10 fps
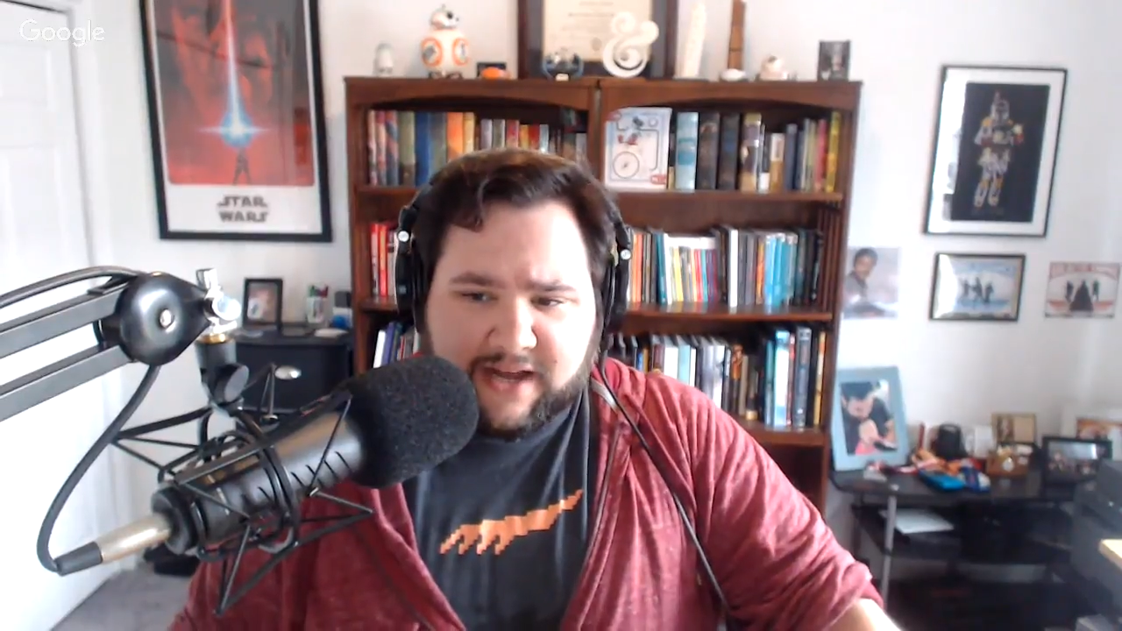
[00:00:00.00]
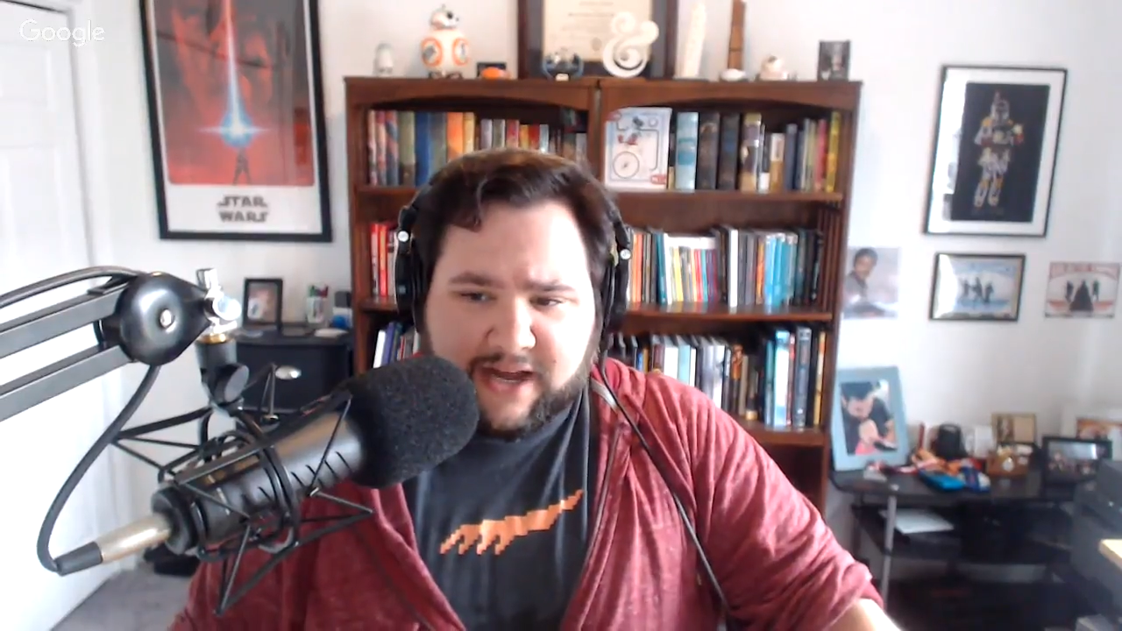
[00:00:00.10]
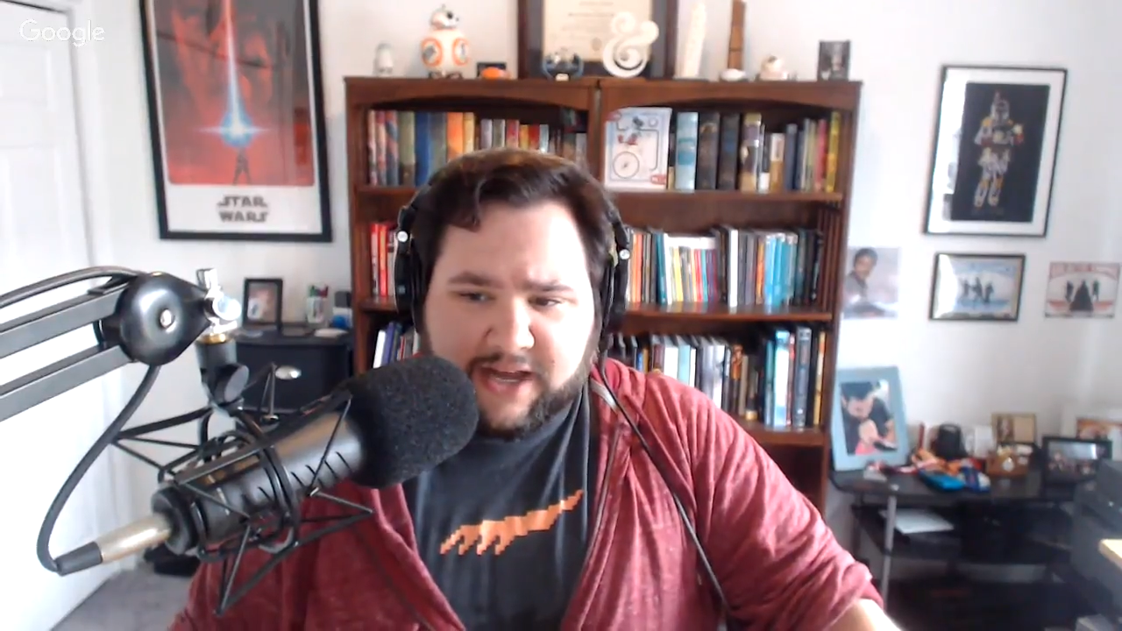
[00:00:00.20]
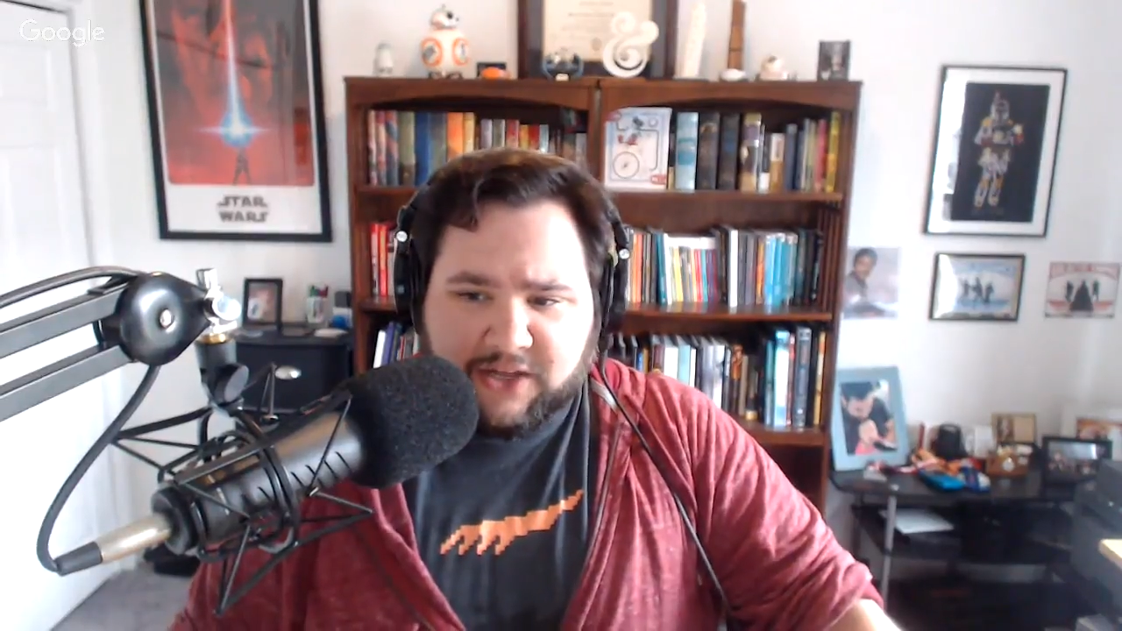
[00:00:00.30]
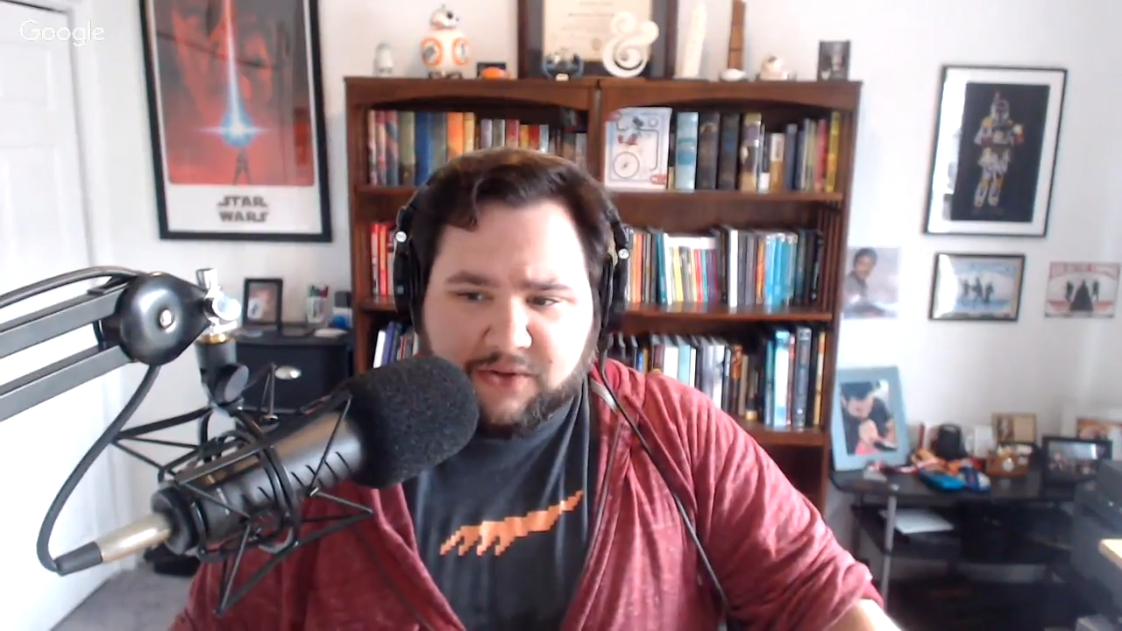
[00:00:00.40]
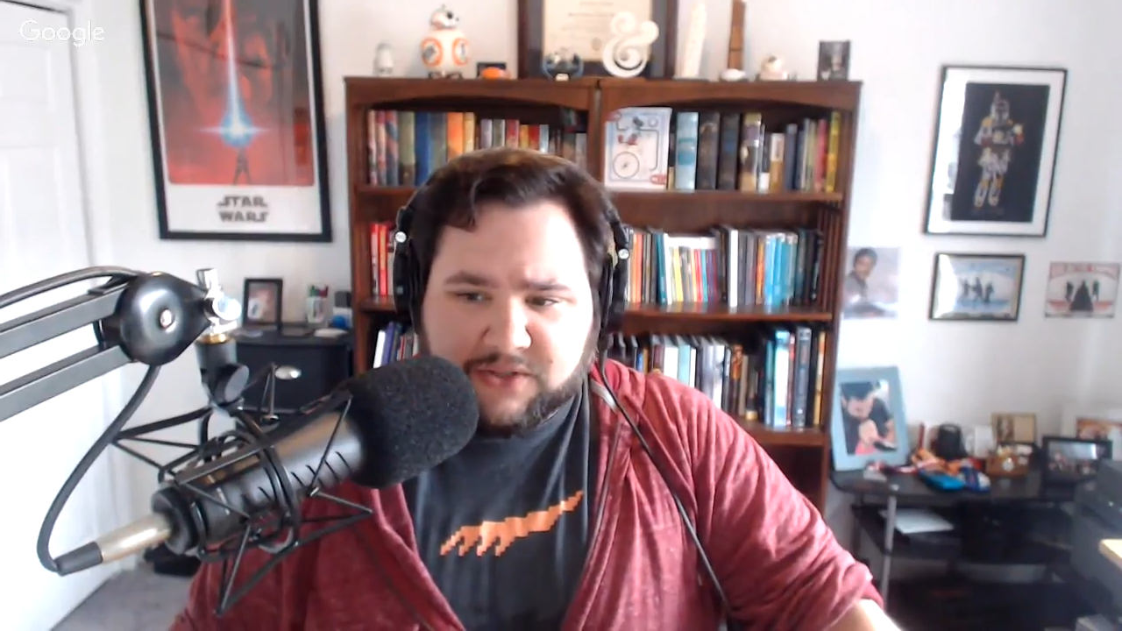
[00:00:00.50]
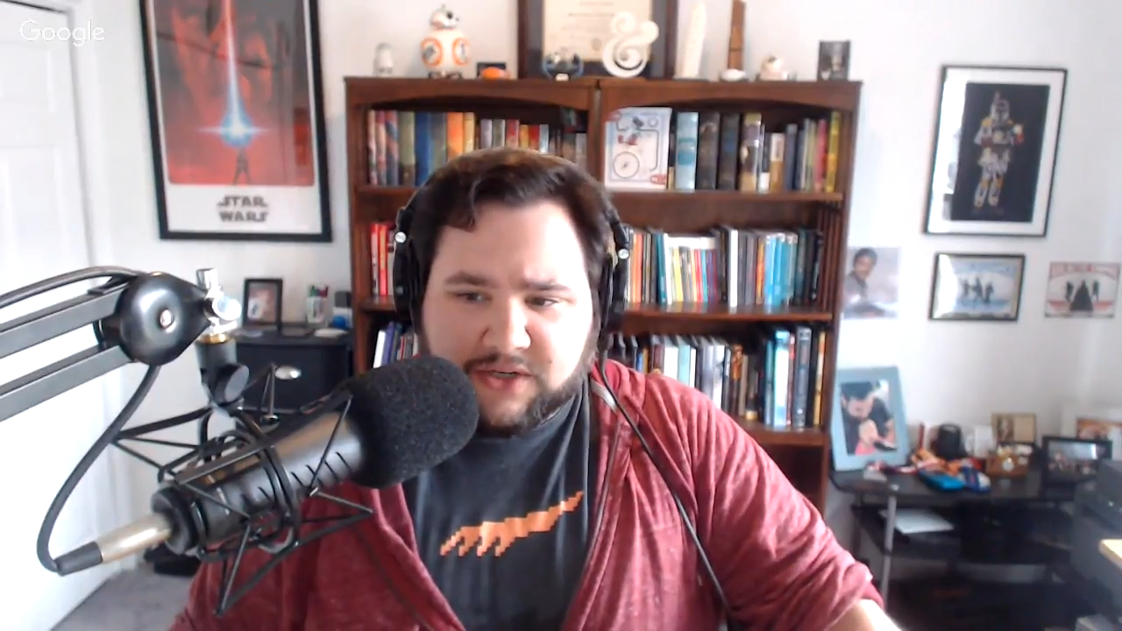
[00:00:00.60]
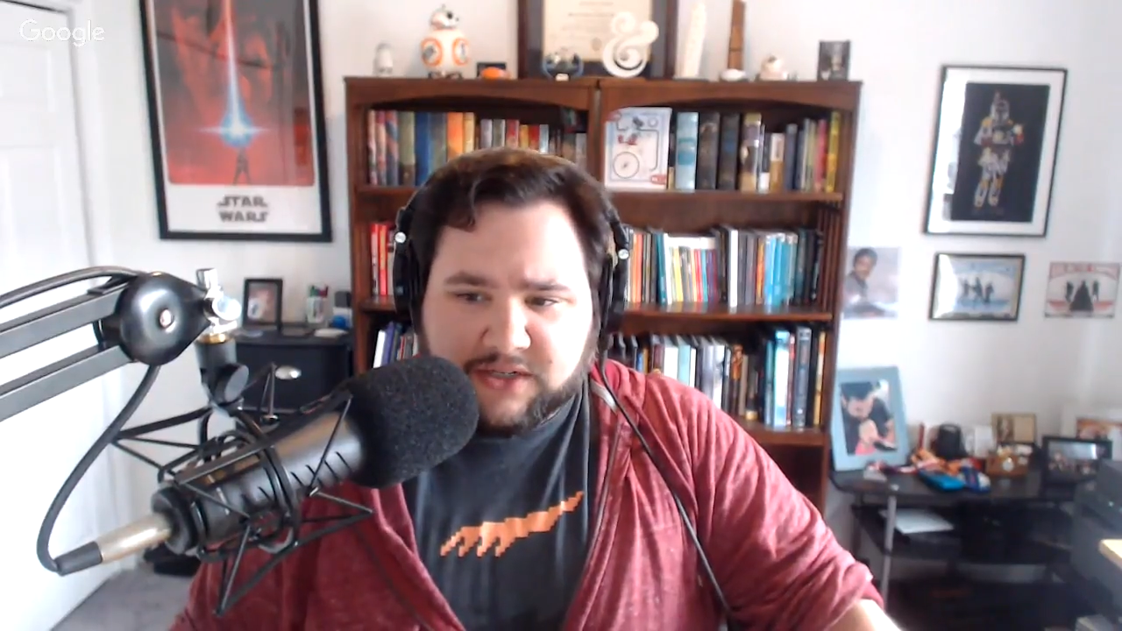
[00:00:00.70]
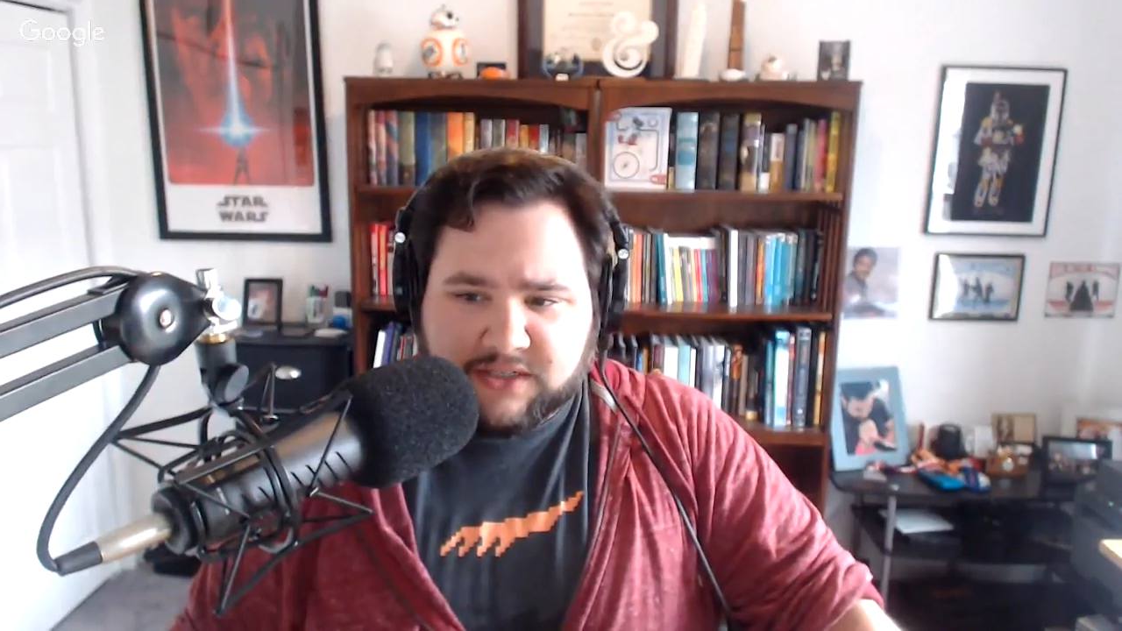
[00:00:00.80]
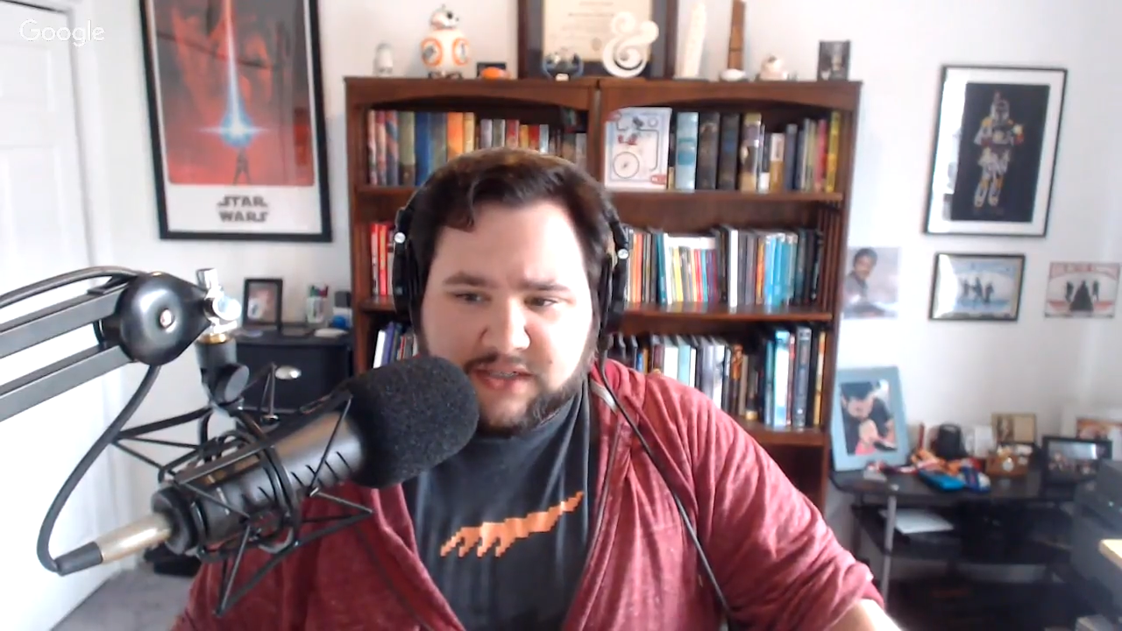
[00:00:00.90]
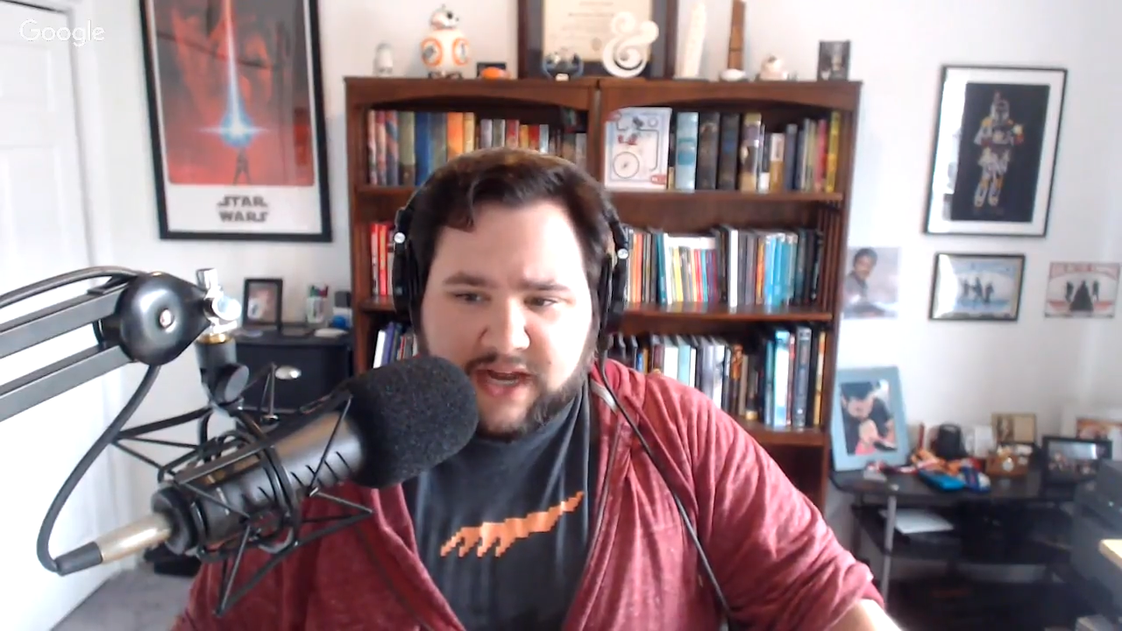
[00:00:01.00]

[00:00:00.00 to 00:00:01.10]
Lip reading: users